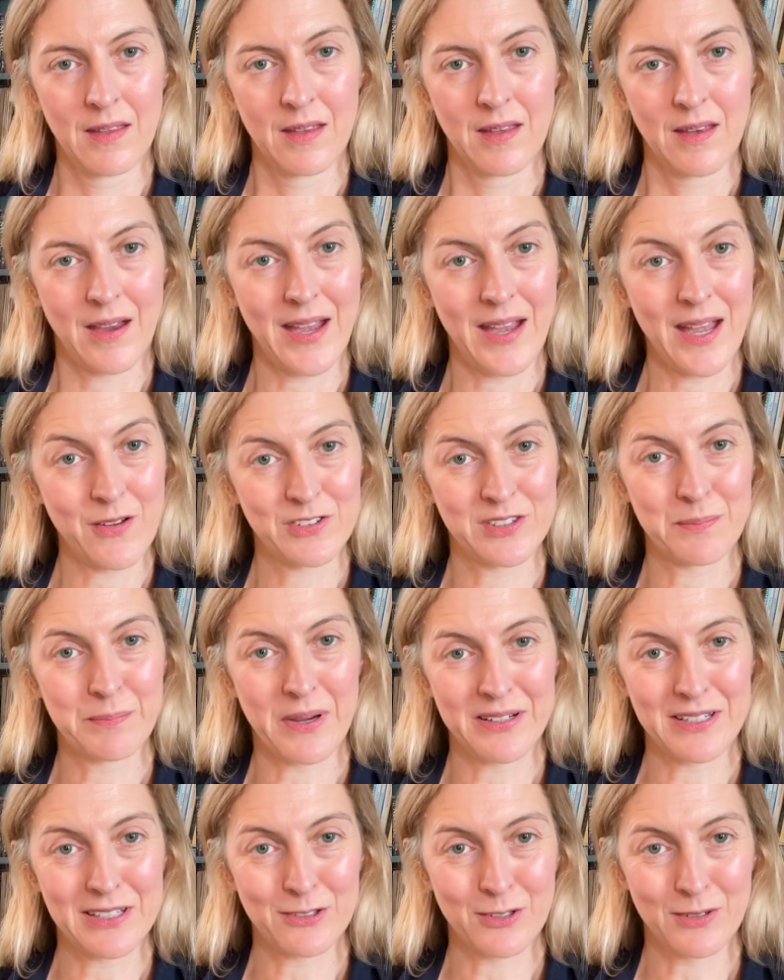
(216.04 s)
I have some
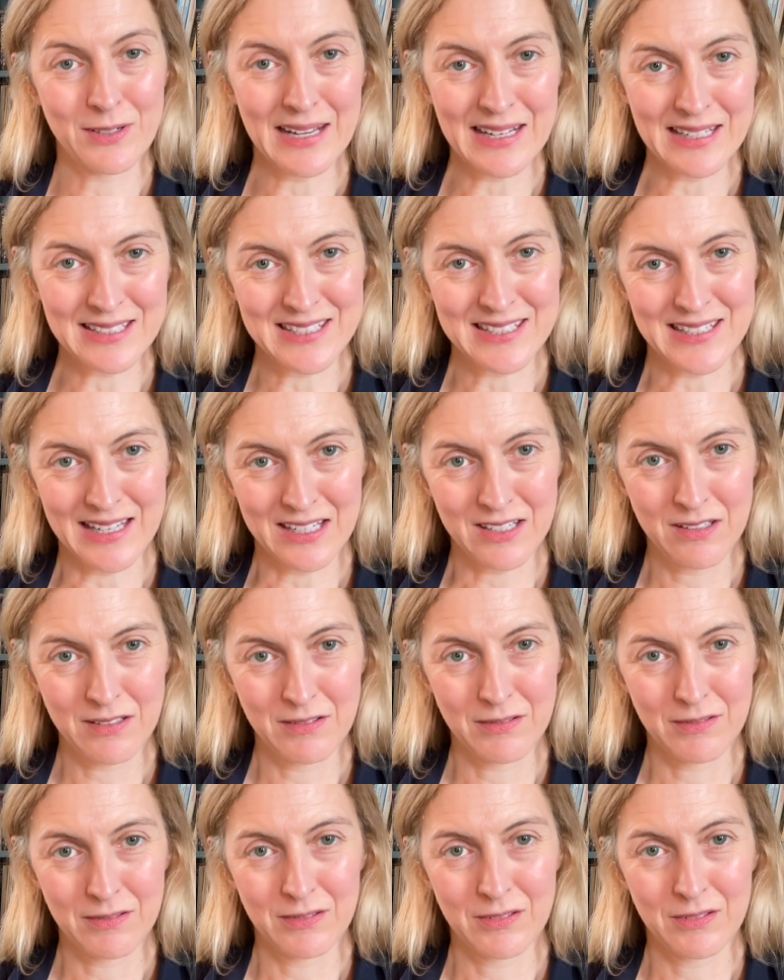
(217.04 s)
buddies on LinkedIn,
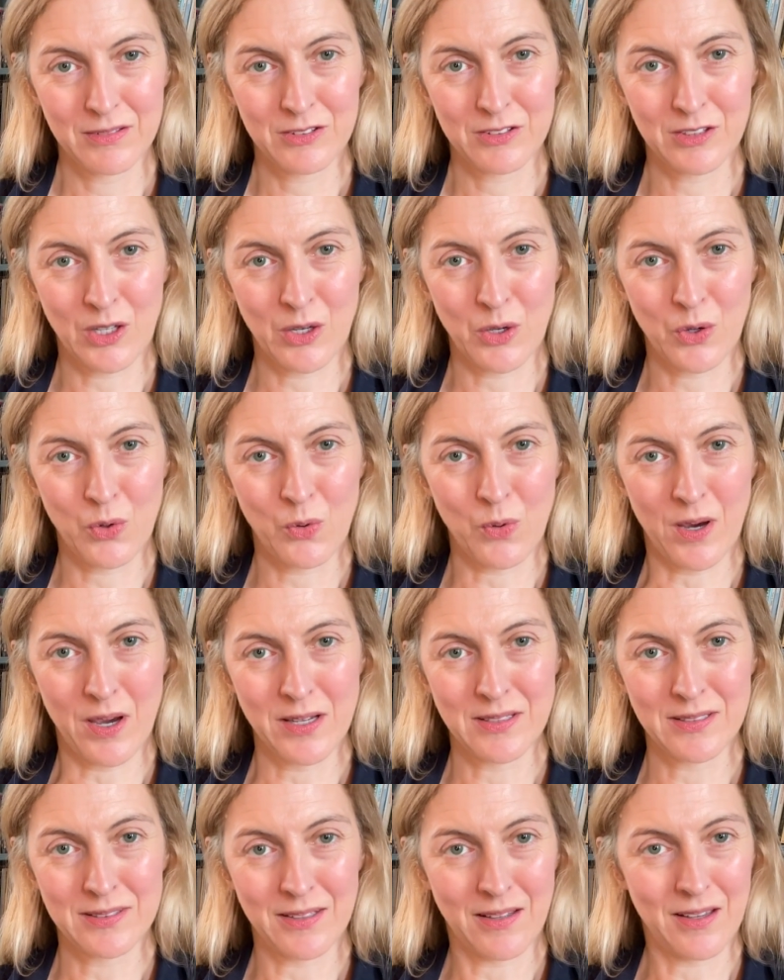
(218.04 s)
so I
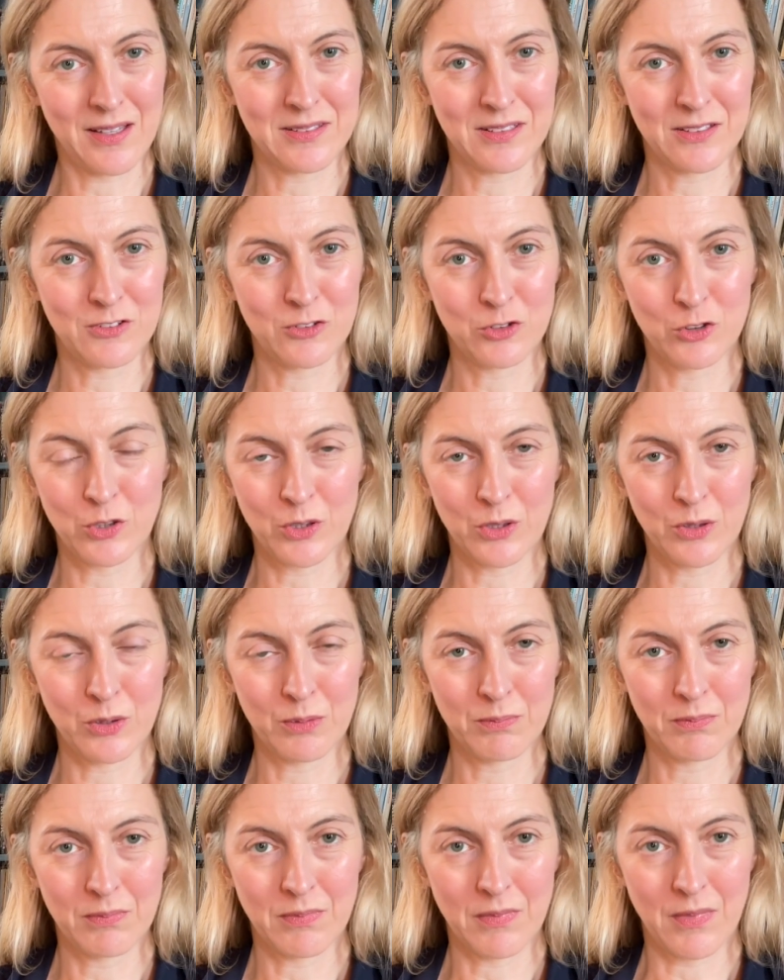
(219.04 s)
decided to
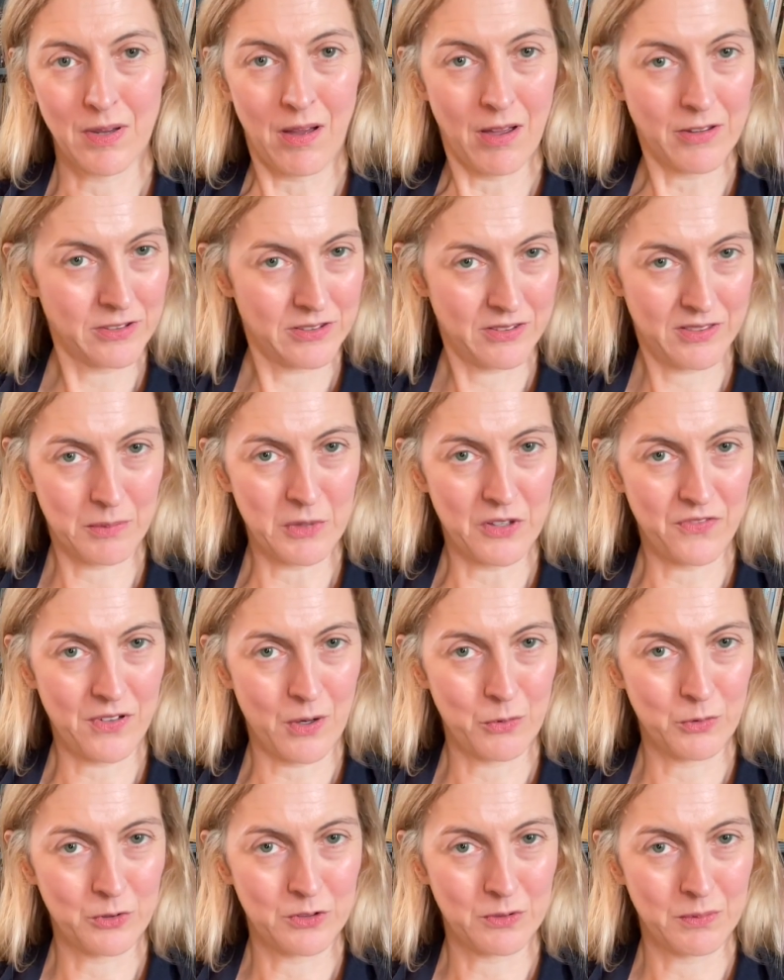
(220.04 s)
ask them if I
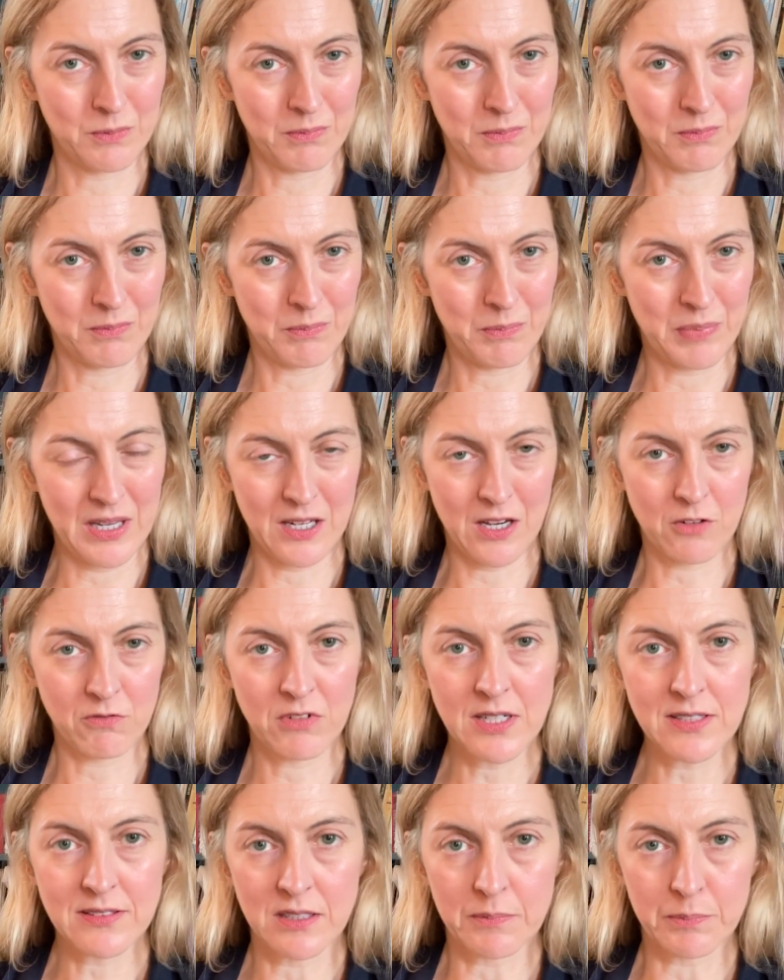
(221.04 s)
was being
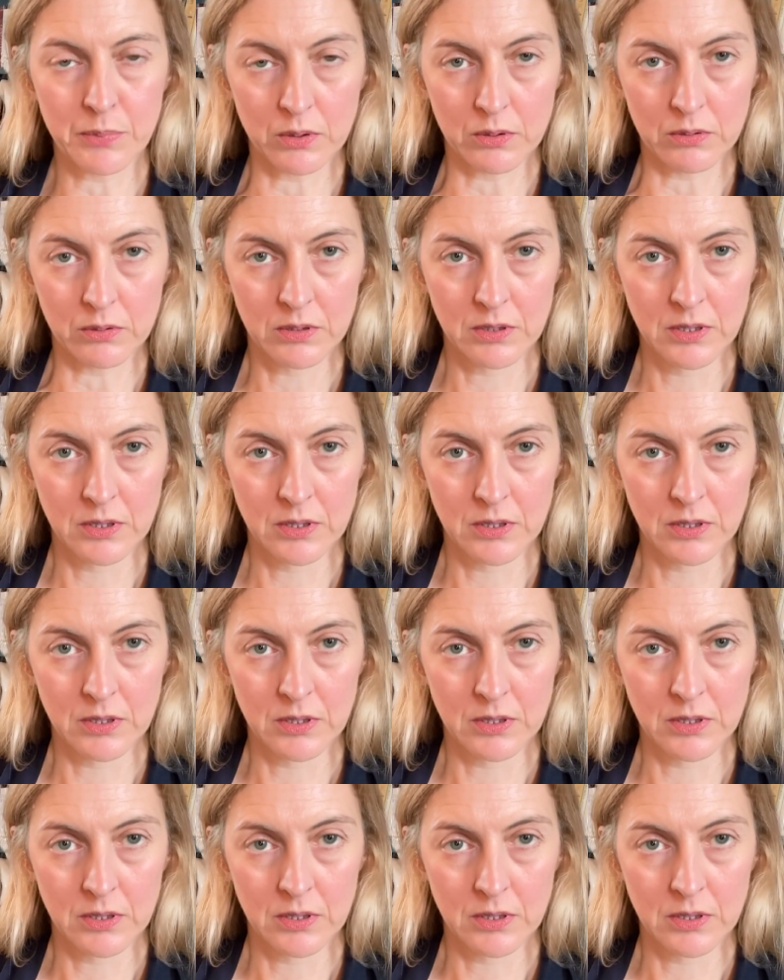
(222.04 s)
unreasonable.